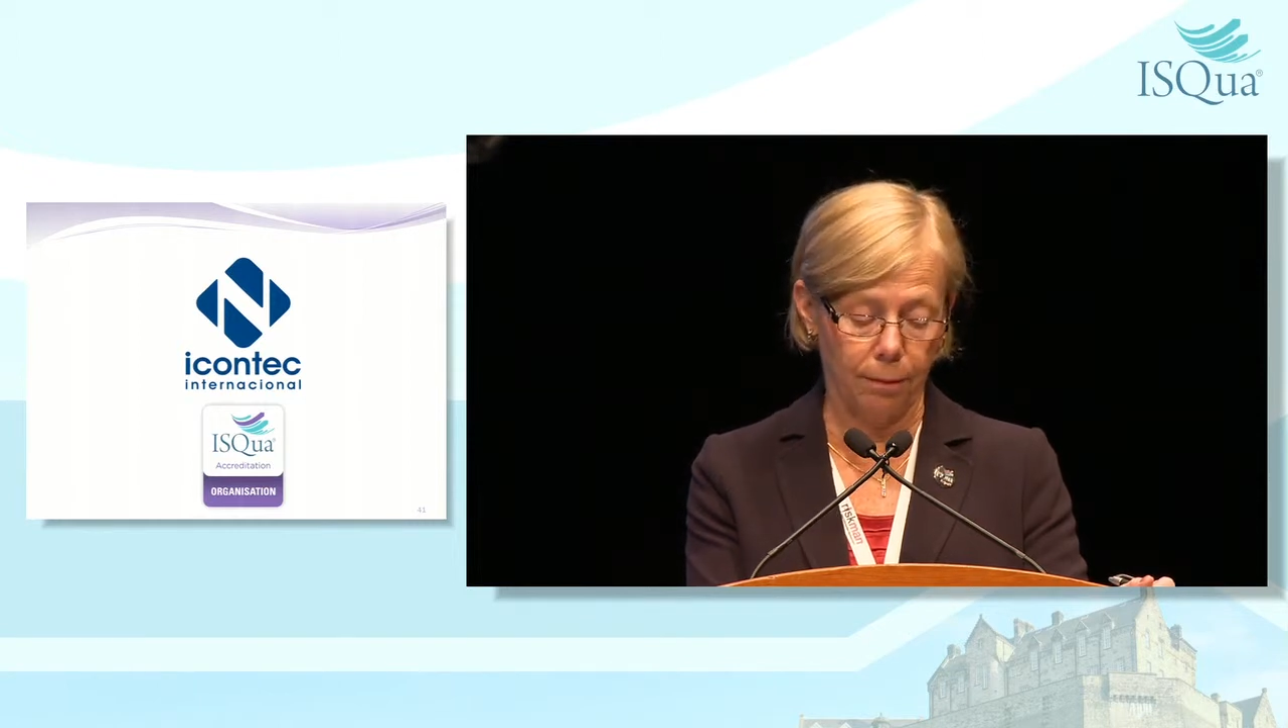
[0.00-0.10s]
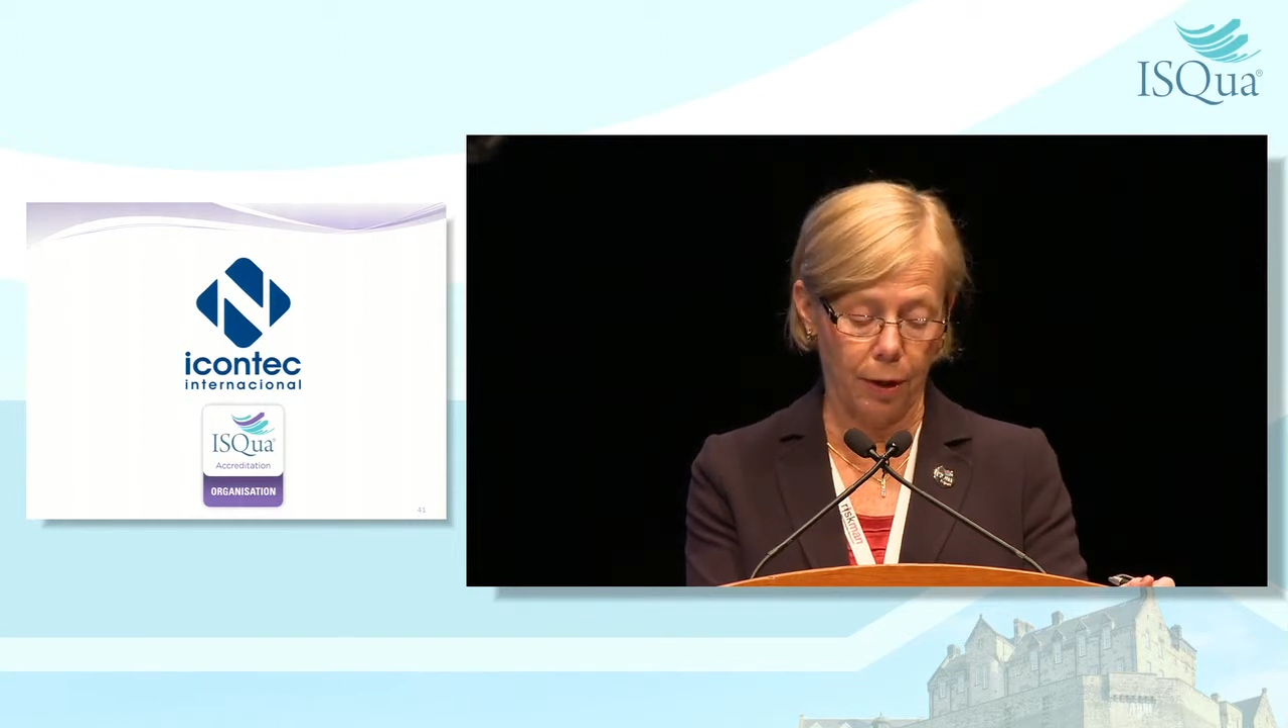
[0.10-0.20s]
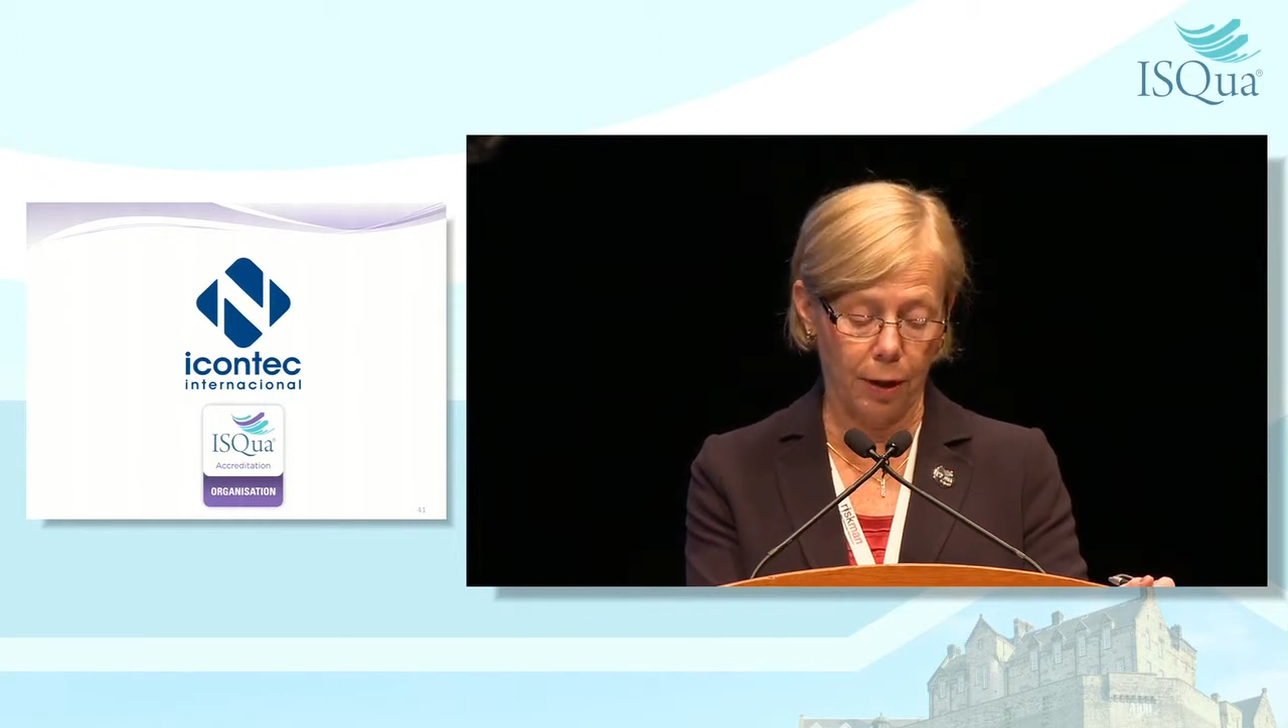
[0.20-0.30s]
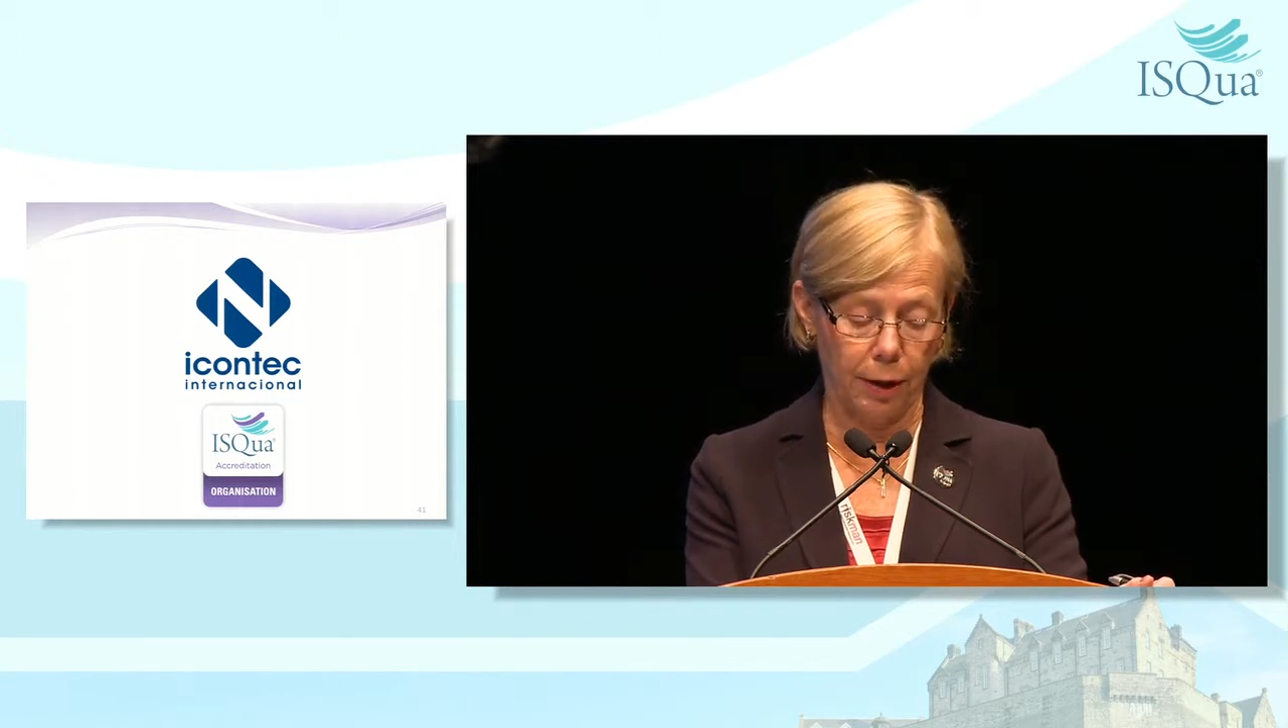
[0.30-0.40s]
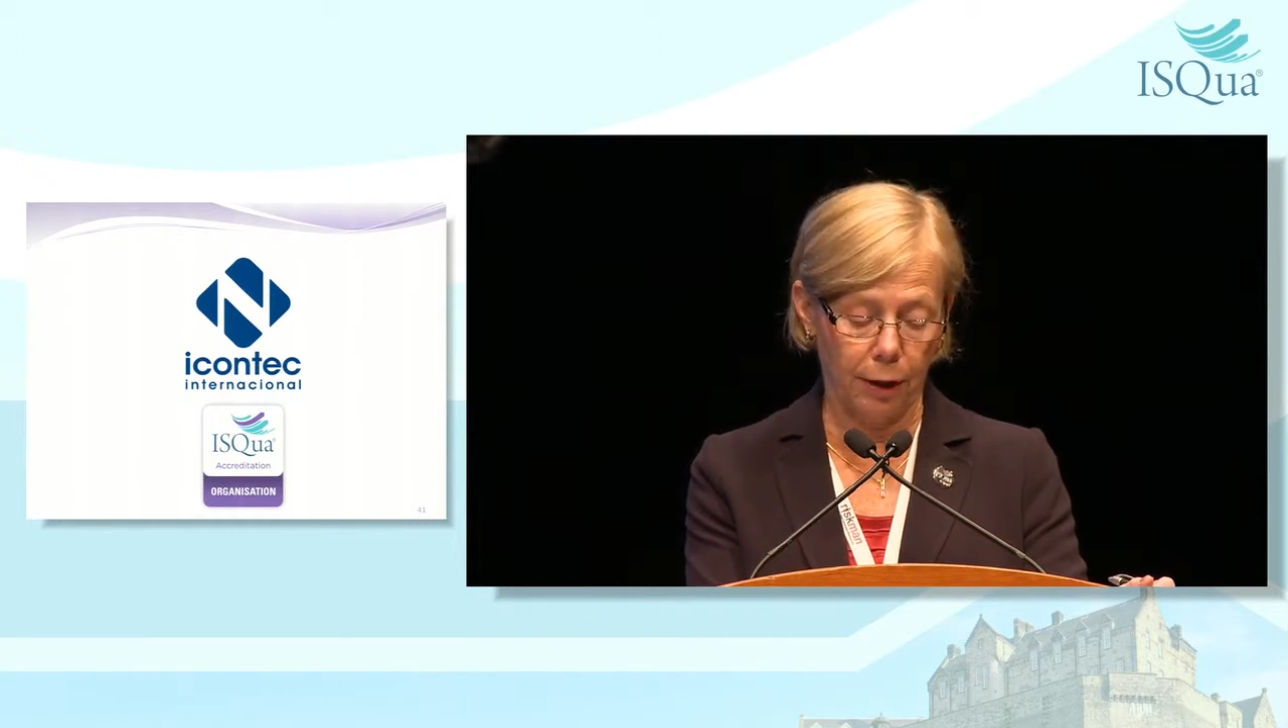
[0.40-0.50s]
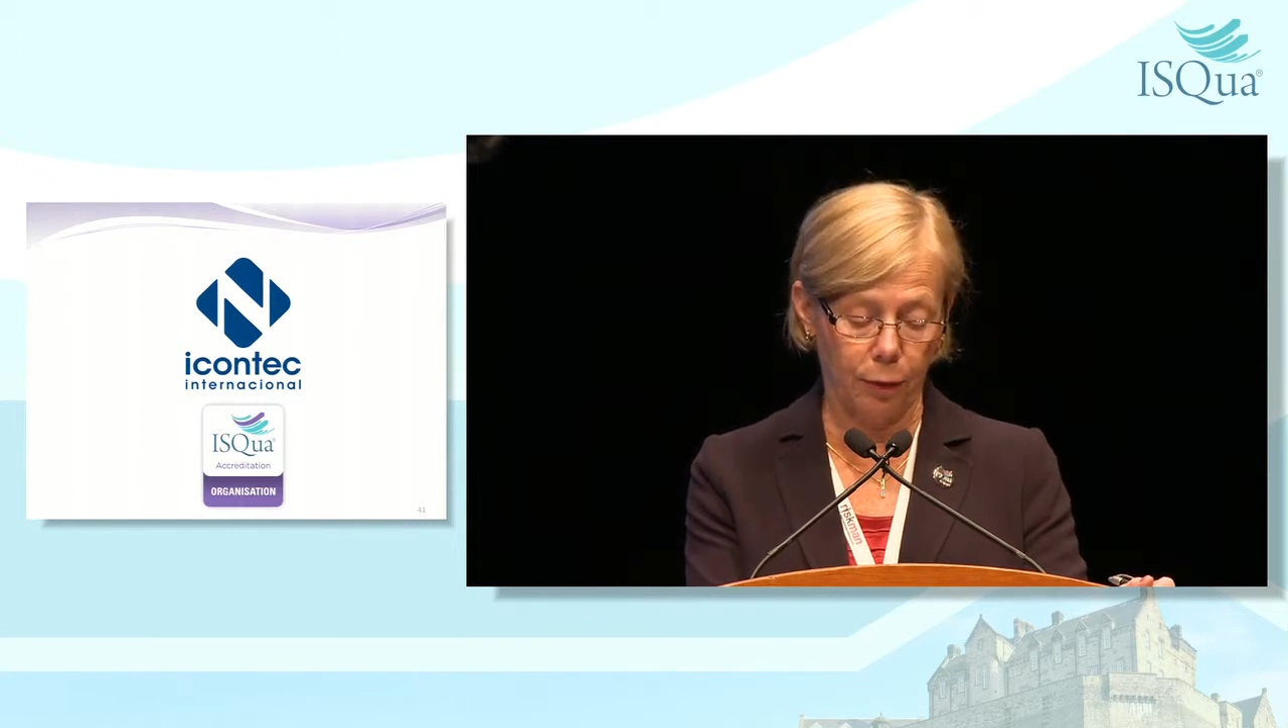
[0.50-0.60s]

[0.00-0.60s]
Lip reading: body and